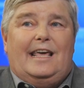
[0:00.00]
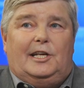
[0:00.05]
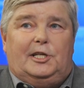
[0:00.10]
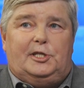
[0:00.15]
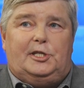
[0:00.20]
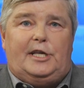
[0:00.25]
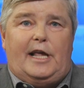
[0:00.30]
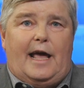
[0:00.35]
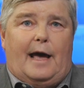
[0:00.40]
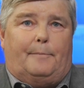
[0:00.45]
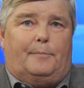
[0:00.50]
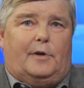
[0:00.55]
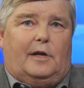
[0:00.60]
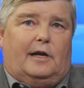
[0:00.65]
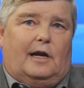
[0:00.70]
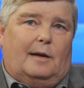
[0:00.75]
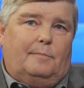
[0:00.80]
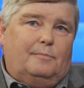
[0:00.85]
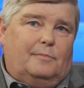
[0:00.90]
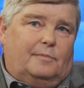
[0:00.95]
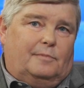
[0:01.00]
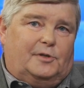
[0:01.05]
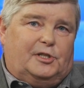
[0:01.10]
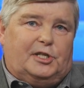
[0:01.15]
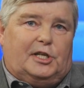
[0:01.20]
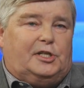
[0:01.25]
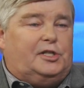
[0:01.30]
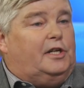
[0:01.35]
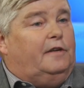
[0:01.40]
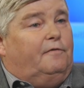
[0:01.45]
Except, and I'm
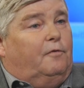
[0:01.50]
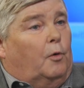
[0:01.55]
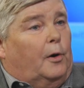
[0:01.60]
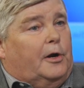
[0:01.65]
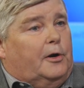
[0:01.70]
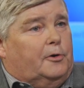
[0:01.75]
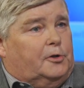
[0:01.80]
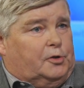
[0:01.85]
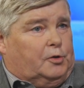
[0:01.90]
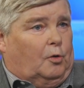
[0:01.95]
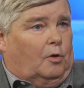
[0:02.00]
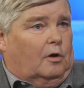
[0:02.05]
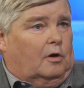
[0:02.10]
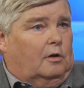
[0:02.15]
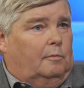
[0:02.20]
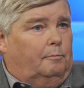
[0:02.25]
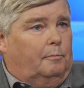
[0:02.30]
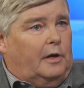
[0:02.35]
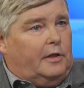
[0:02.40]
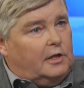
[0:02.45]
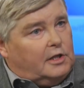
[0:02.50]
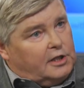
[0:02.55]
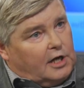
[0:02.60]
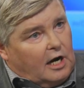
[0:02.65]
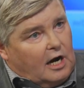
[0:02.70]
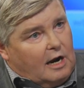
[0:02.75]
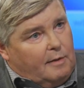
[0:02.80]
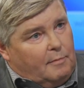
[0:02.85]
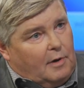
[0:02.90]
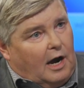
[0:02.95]
64 years old, by the
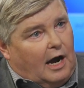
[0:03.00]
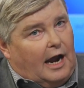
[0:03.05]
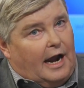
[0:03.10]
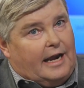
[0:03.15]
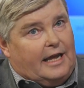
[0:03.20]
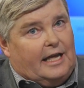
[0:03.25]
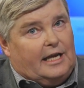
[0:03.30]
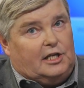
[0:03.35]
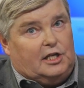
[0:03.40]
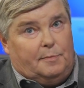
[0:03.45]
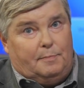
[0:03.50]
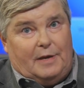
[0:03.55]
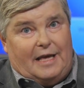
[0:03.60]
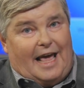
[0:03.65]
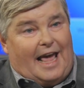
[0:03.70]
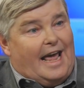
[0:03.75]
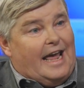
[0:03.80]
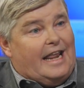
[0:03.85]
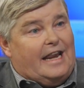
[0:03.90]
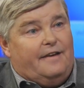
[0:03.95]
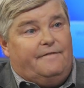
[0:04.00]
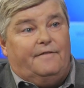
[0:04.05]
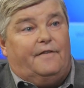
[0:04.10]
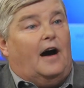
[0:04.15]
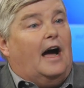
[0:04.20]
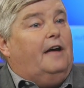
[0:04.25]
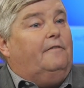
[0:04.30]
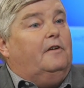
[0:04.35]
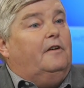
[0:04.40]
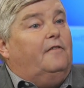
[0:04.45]
time I get to be
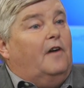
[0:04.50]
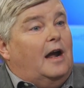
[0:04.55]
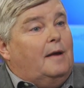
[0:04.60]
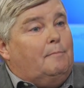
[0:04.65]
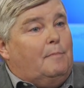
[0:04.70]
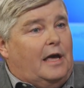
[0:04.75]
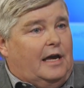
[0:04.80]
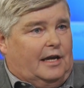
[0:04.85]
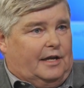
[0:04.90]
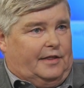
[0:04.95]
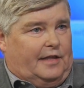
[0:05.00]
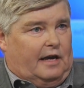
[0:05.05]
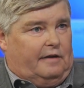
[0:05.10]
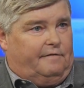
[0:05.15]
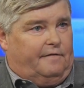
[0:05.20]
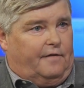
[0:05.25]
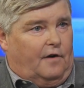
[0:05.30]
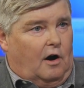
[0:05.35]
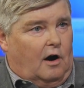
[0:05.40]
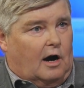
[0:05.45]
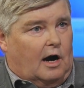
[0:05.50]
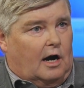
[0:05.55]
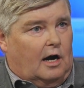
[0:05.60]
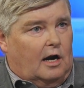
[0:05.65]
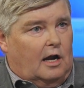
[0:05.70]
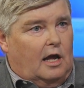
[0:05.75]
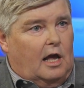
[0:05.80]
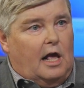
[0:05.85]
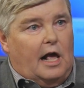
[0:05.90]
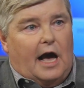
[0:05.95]
85, if I make it that far,
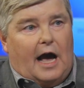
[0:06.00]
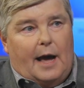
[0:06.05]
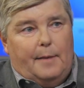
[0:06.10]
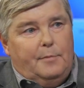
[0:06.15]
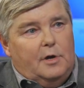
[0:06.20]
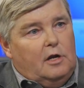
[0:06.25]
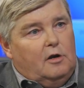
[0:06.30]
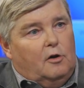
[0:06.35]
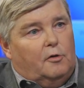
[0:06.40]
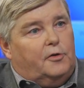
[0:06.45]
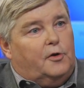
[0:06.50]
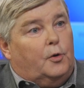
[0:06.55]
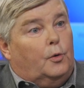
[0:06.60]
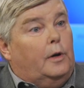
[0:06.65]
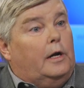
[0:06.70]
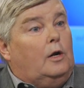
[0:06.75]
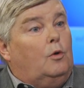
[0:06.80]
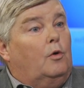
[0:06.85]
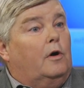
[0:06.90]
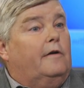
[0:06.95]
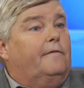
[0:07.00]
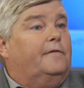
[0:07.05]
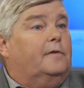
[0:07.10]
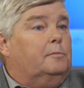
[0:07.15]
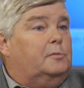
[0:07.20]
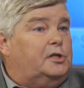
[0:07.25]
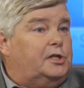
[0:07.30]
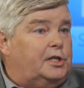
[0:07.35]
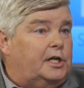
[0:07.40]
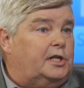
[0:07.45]
I'm going to go through anywhere
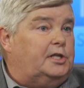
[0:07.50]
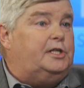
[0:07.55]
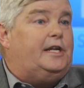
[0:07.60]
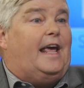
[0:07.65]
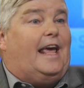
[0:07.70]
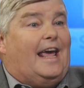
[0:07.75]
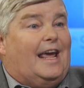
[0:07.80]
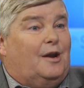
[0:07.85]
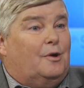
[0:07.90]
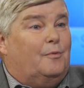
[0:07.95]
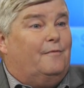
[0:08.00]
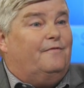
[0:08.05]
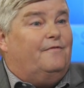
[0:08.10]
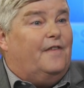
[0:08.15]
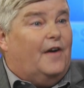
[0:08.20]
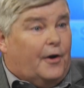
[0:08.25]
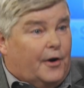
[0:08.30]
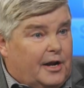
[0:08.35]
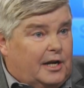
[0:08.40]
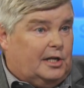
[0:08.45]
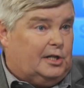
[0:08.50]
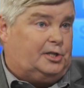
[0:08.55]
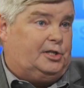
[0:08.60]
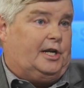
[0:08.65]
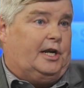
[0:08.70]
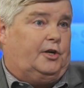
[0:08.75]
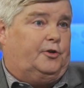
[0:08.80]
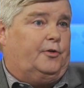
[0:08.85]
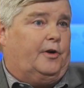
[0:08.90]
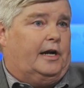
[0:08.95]
from 6 to 8 very
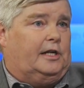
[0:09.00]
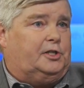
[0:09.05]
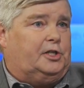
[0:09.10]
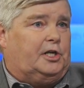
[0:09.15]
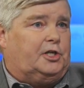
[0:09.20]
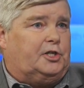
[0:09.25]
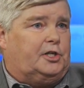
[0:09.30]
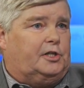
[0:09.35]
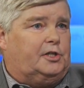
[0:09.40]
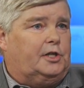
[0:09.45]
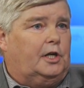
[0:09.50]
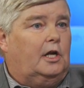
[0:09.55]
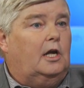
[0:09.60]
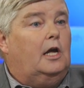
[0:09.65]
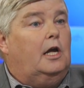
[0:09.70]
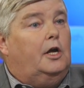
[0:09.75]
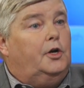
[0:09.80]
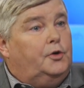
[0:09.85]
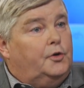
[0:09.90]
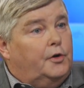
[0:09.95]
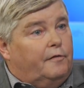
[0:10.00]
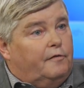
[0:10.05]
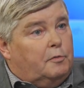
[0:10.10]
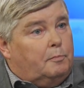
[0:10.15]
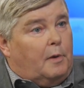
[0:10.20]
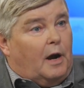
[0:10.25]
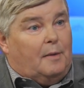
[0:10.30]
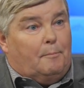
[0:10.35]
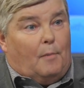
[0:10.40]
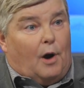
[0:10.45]
distinct transitions, driven
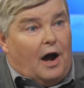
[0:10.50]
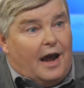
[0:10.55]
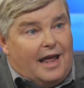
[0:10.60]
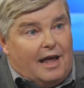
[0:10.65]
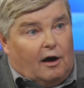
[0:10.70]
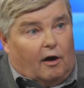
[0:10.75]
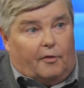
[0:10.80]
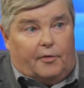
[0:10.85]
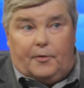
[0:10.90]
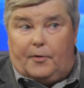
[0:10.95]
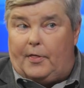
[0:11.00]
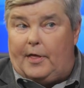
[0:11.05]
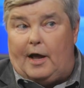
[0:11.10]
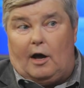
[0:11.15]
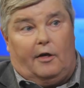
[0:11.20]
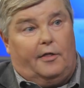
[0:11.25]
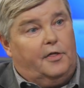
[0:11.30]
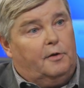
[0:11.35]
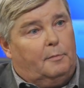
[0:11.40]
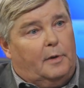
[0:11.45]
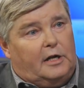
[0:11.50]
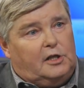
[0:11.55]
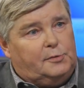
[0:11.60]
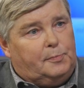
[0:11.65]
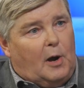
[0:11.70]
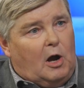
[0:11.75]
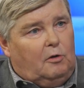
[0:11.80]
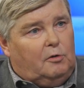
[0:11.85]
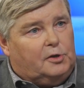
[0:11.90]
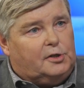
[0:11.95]
by my health or the health of my
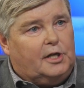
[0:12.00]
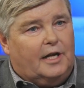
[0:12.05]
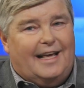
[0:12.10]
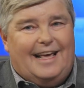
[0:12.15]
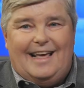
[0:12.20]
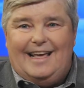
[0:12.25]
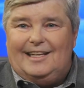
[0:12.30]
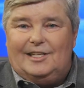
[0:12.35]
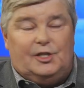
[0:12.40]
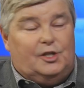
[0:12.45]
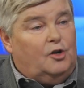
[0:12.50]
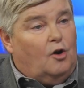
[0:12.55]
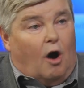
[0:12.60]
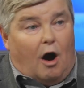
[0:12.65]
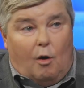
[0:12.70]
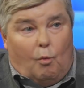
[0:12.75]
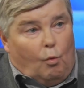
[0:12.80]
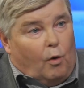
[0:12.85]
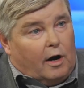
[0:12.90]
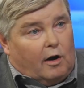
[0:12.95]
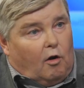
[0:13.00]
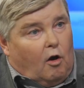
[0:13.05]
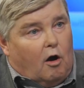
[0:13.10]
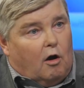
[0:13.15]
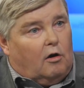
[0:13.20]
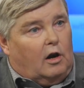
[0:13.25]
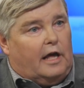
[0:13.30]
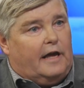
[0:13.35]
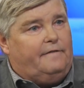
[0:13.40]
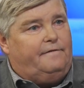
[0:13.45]
spouse. It's not one
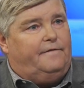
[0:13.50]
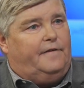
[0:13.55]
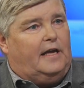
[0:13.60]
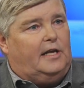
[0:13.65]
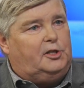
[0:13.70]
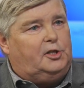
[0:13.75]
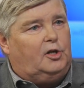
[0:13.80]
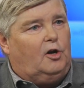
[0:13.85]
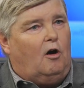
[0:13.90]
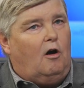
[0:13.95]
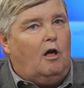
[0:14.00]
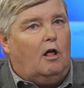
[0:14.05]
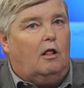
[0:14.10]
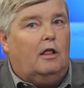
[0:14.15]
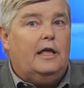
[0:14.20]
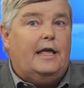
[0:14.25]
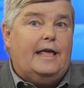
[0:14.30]
long life phase at all.